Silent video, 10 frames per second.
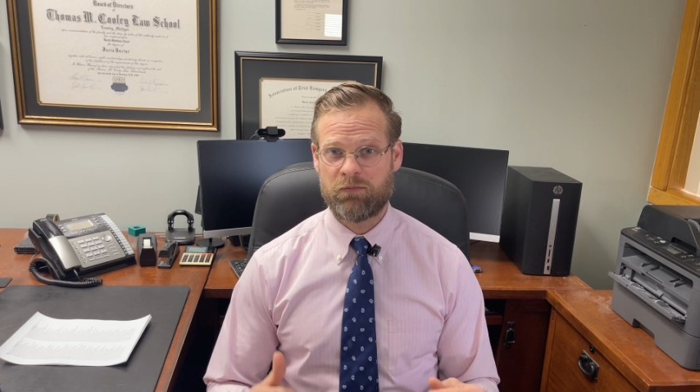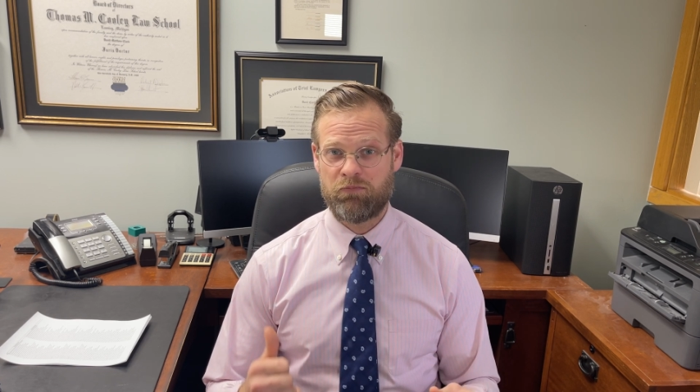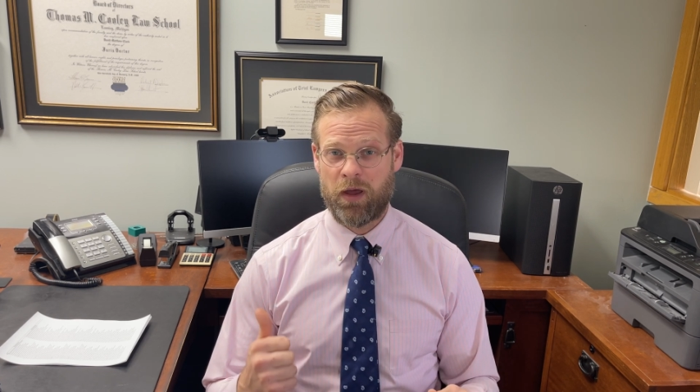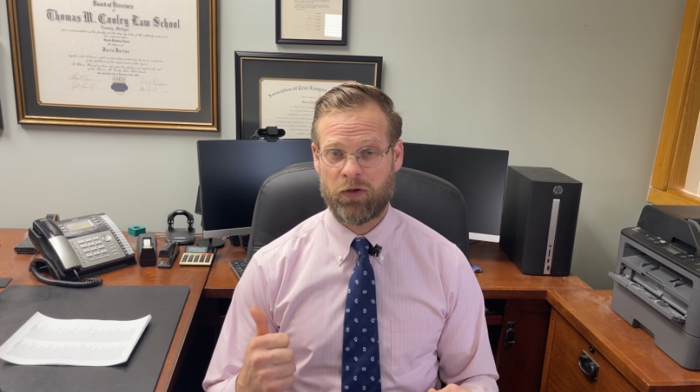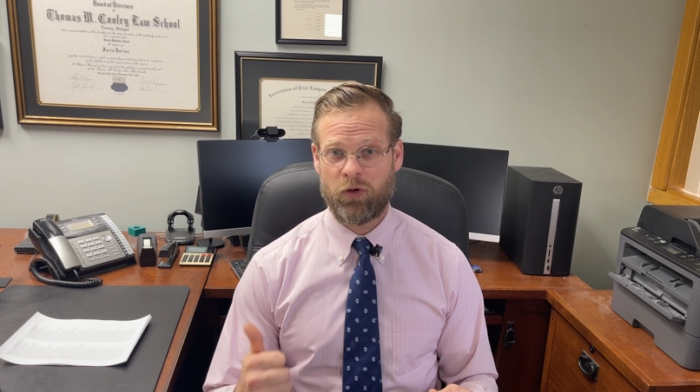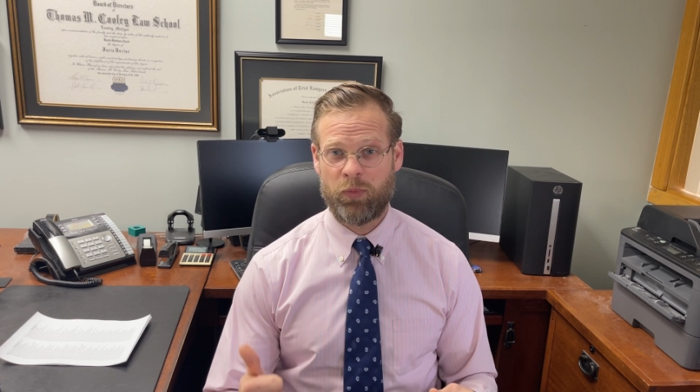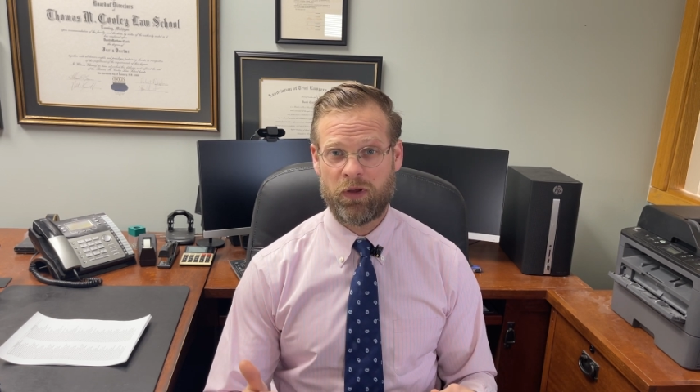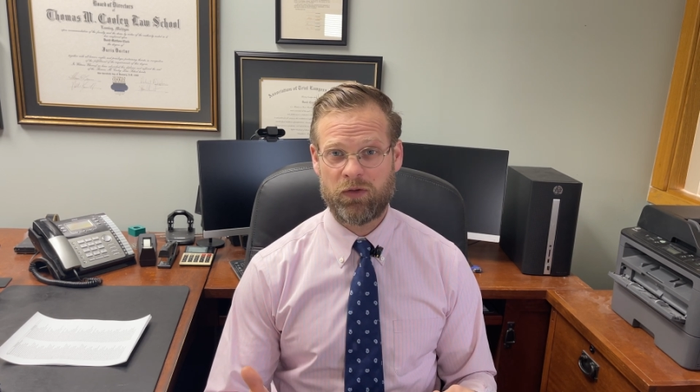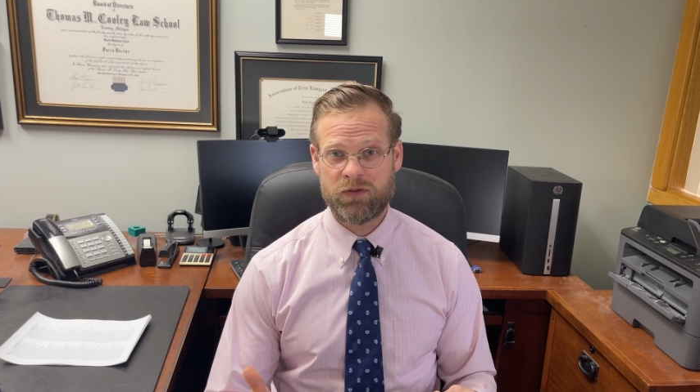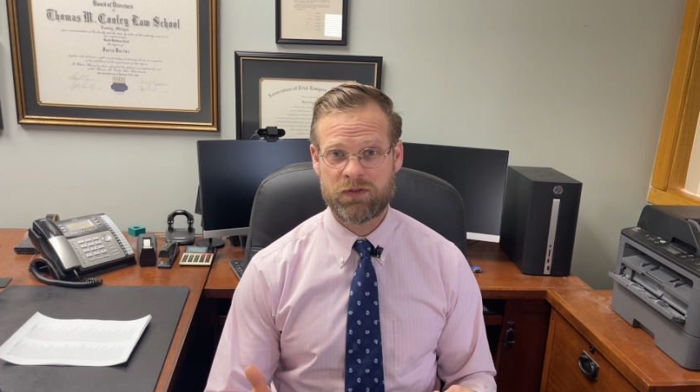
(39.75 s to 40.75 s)
medical
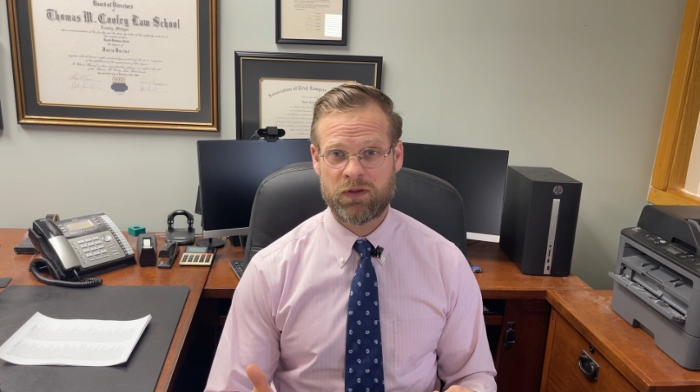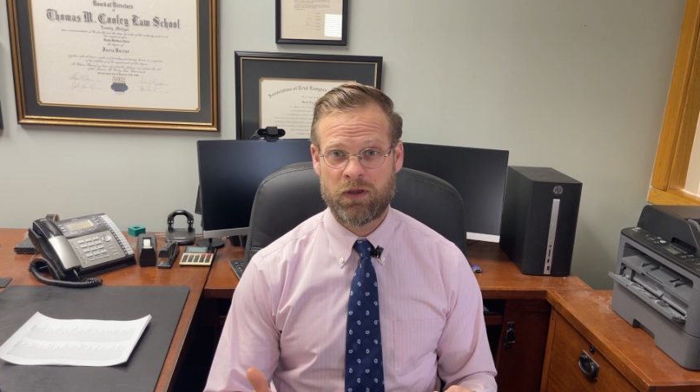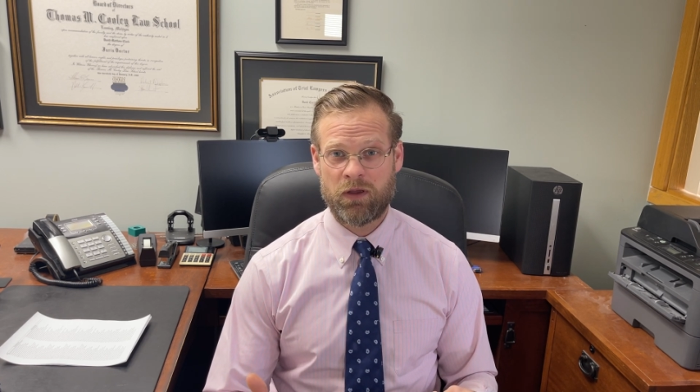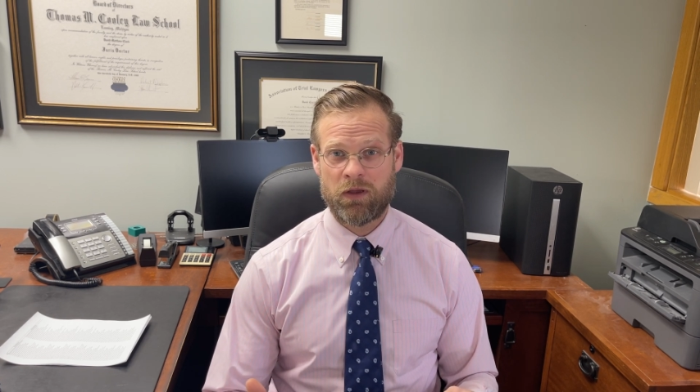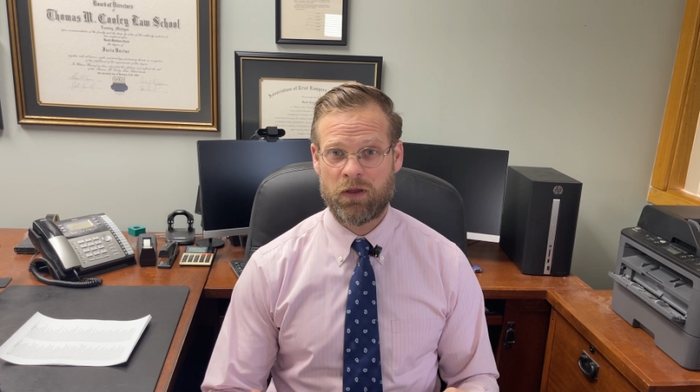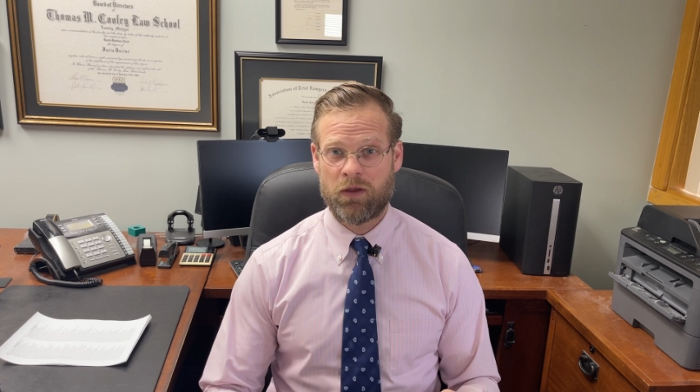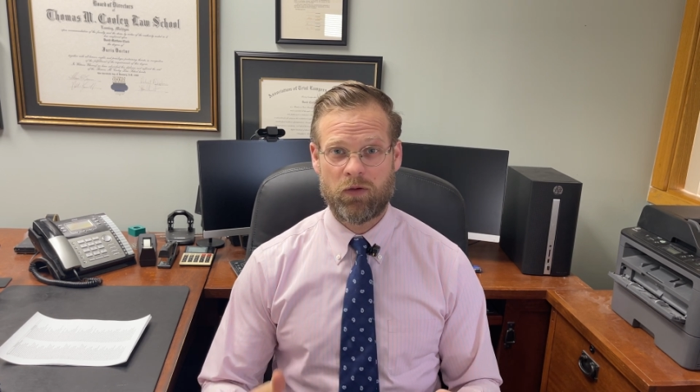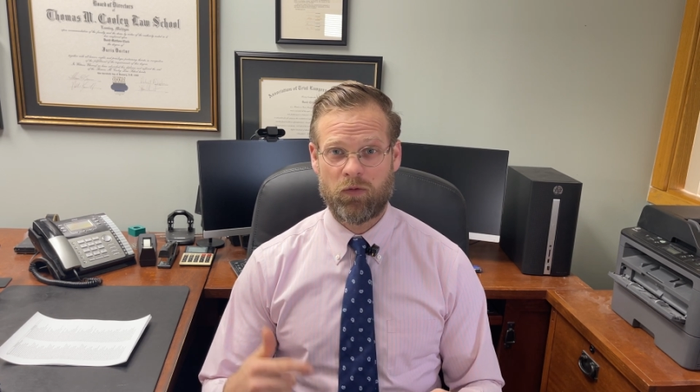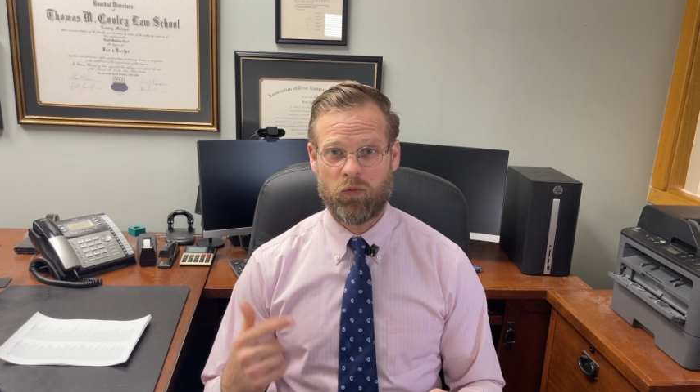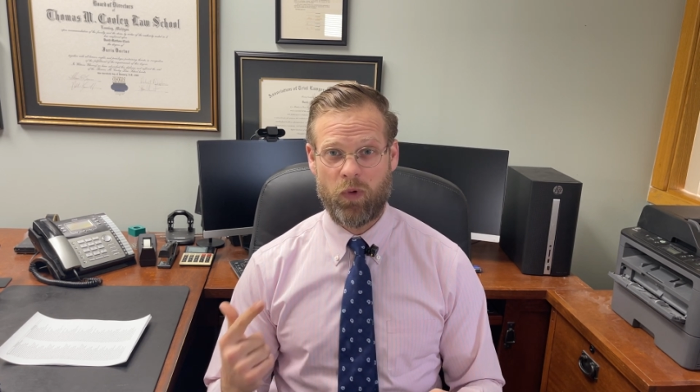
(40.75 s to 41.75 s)
bills,
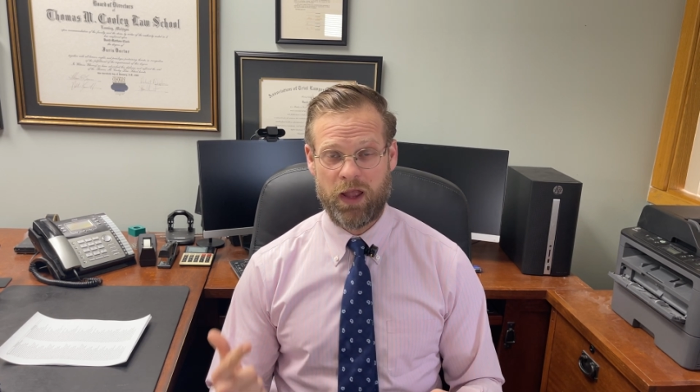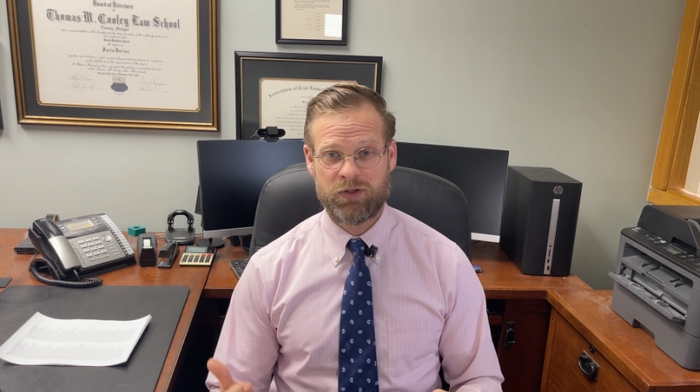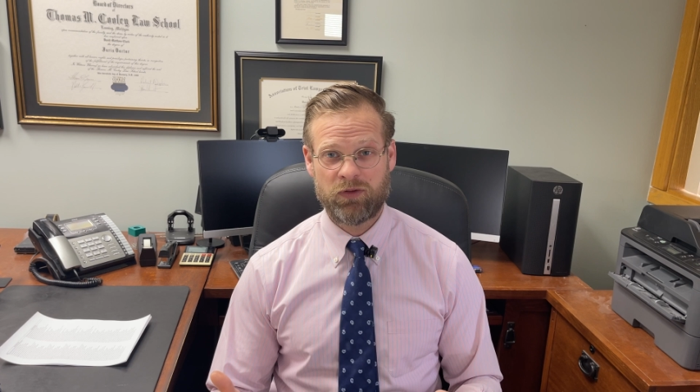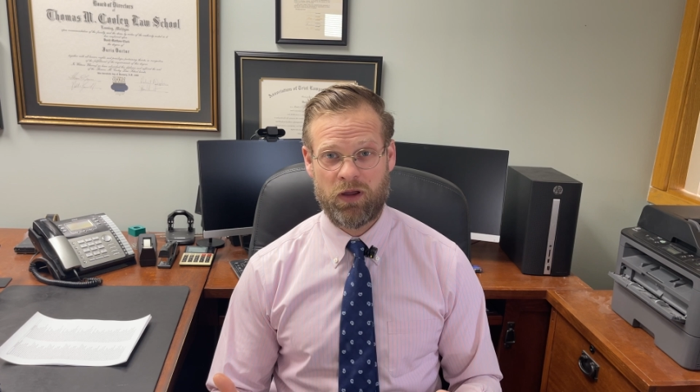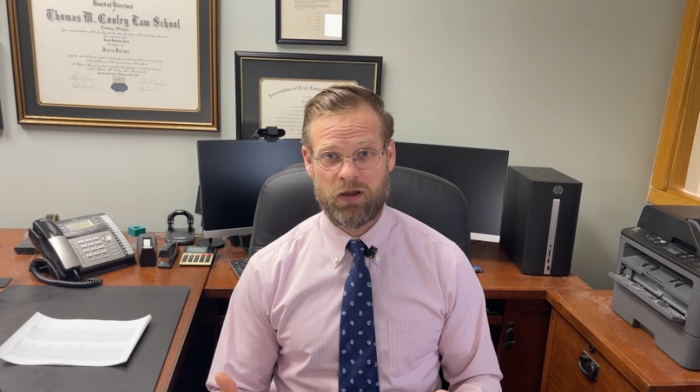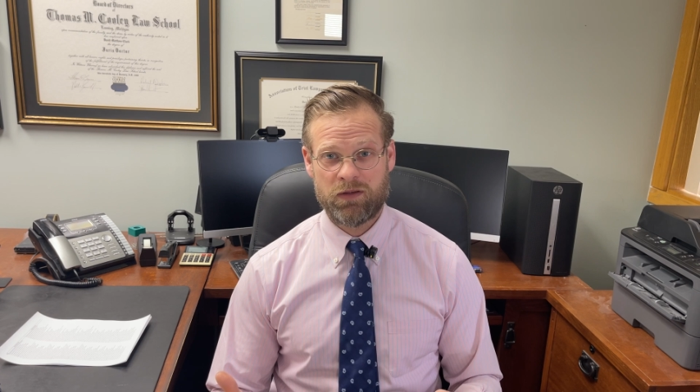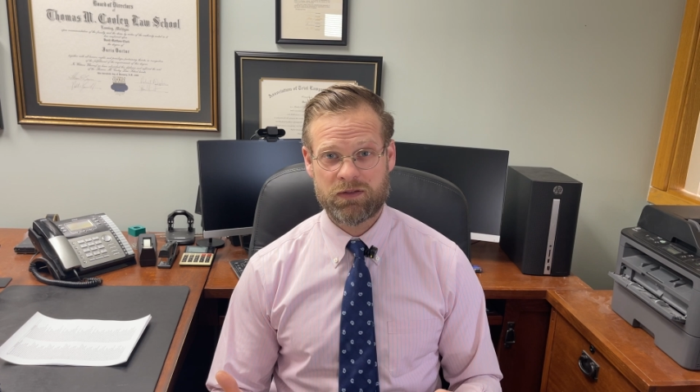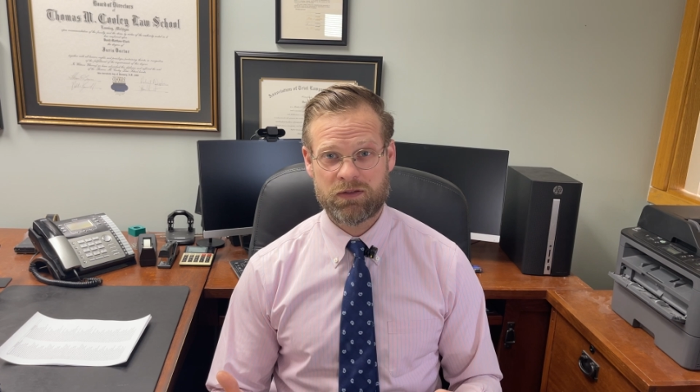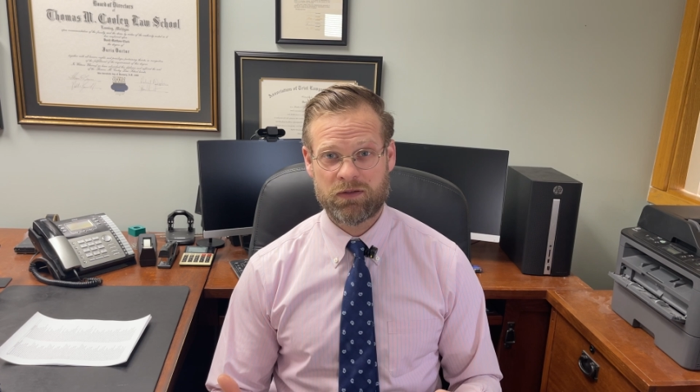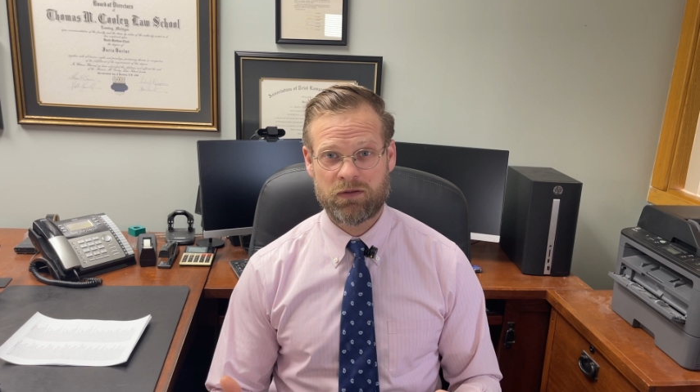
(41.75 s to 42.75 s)
wage
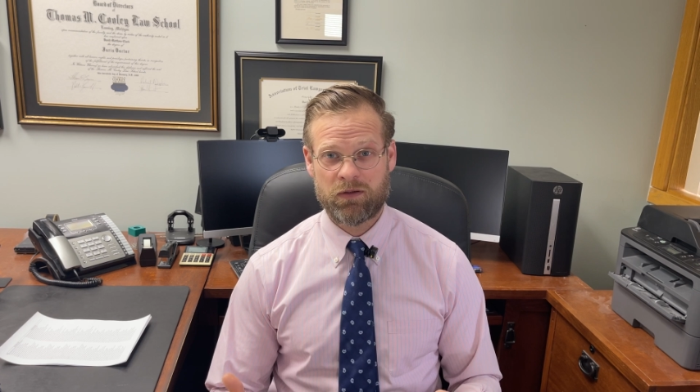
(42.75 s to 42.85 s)
loss,